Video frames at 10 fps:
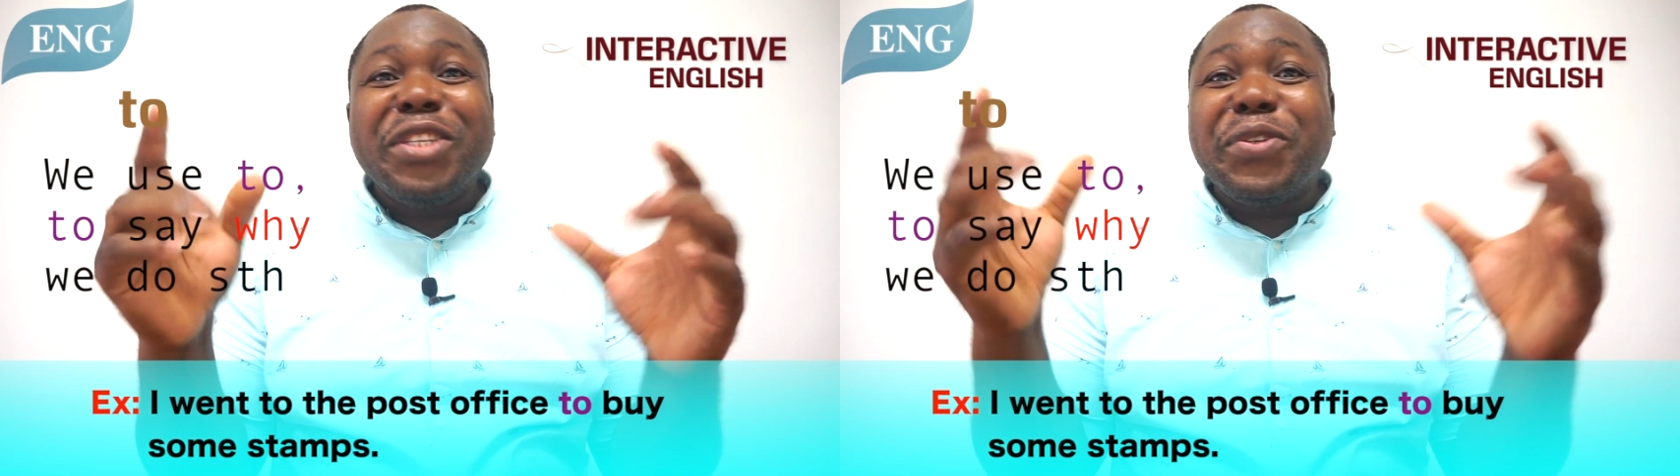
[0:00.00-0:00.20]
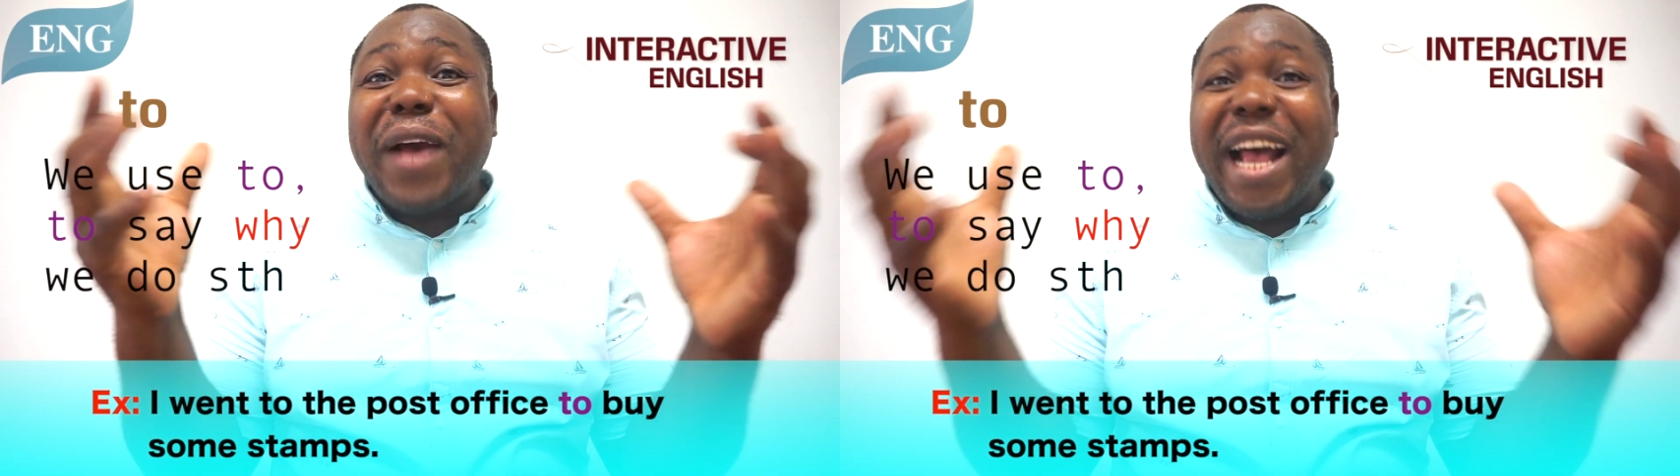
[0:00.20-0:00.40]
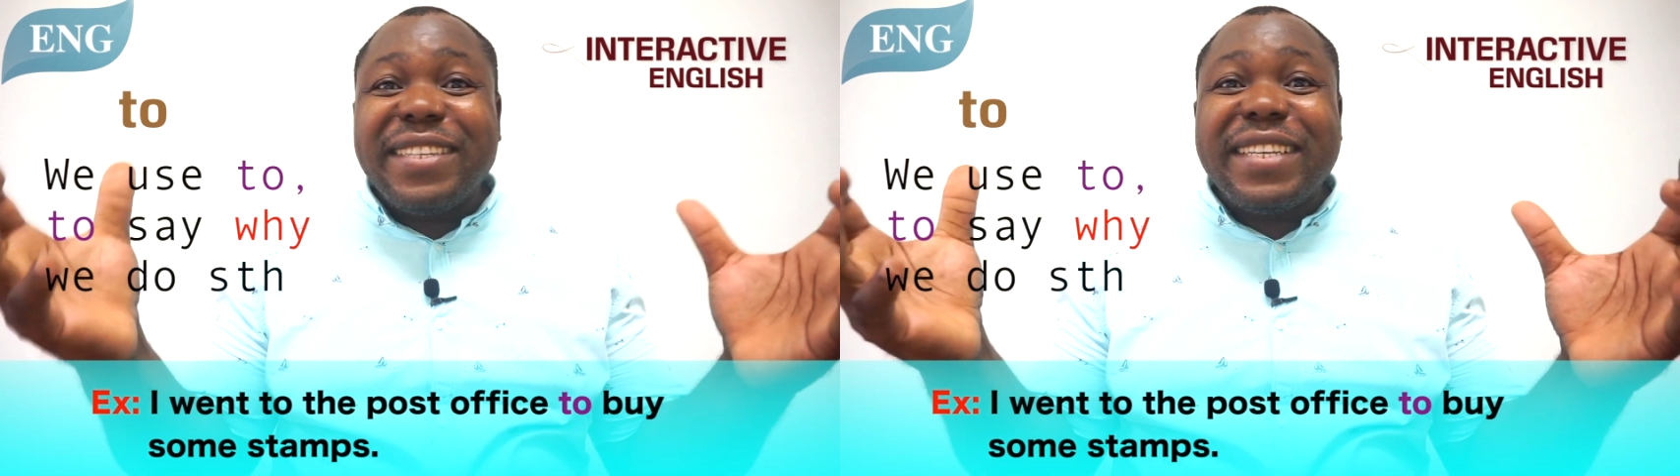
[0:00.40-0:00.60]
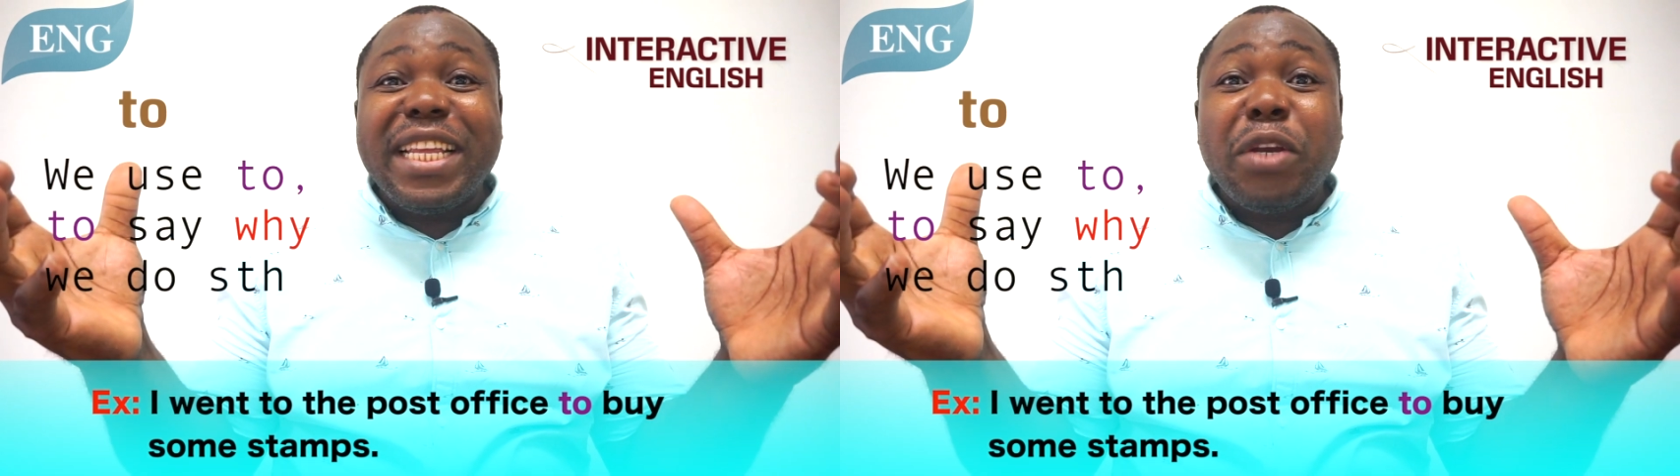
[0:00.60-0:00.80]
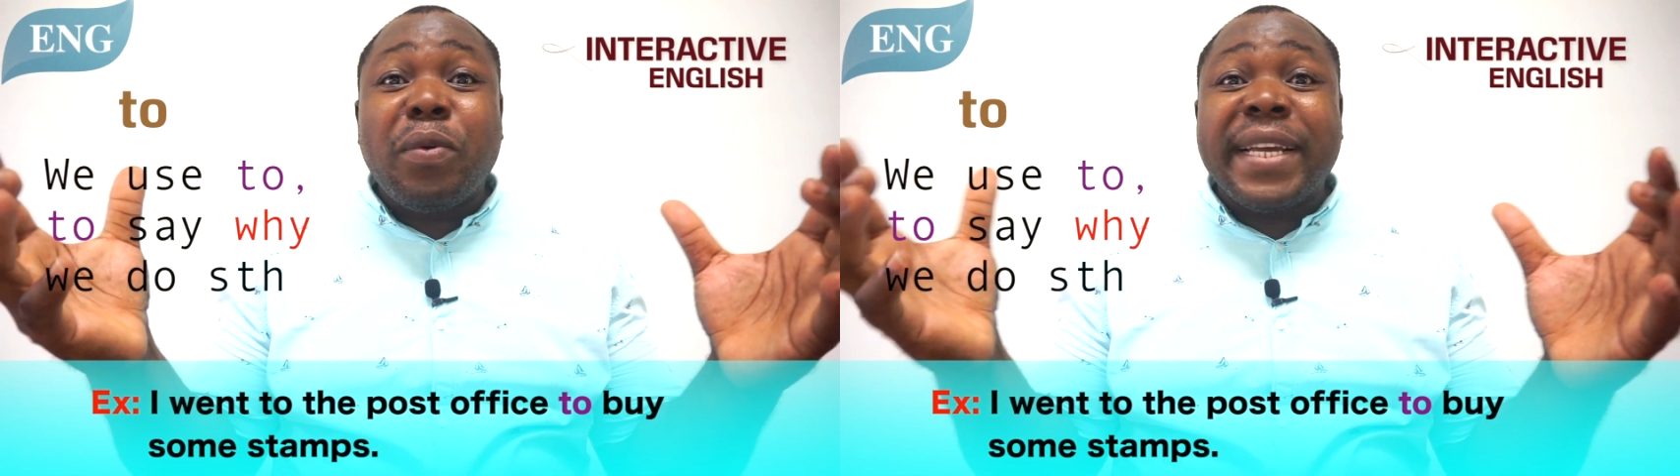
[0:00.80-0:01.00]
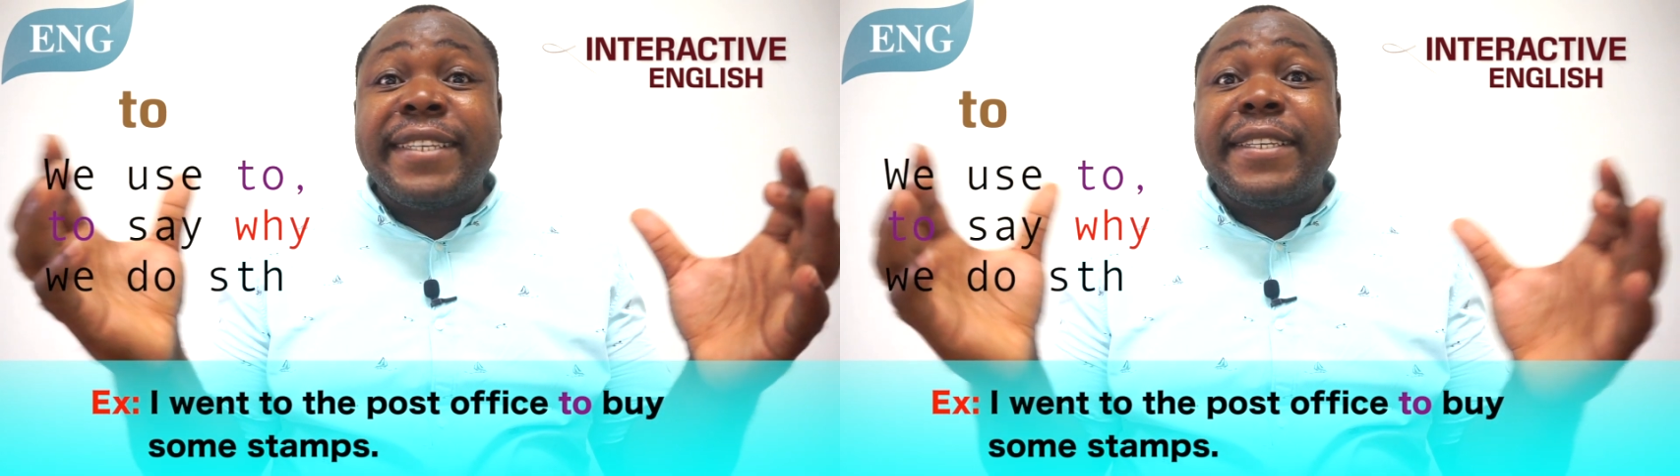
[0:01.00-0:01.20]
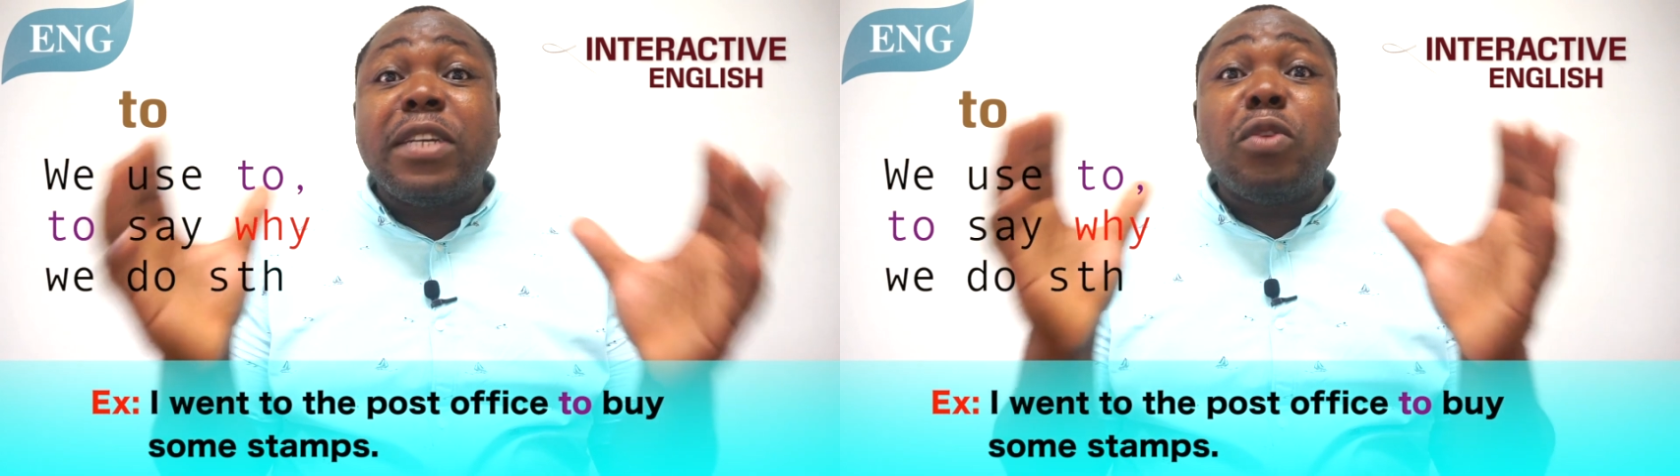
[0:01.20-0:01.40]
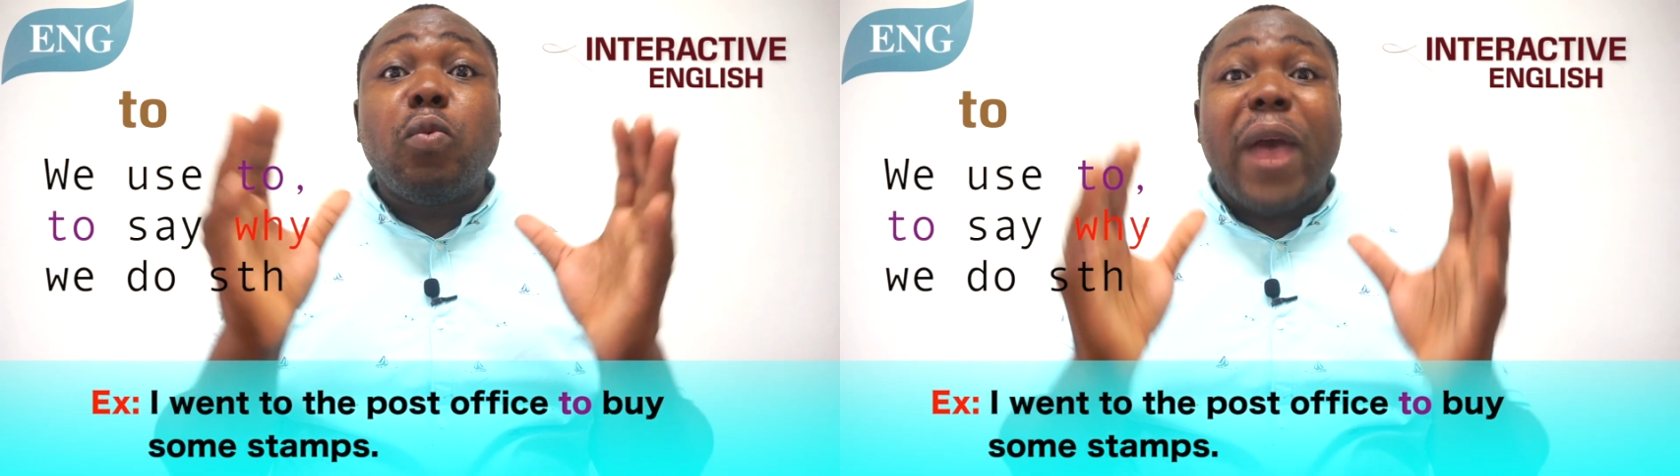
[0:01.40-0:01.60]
to answer the question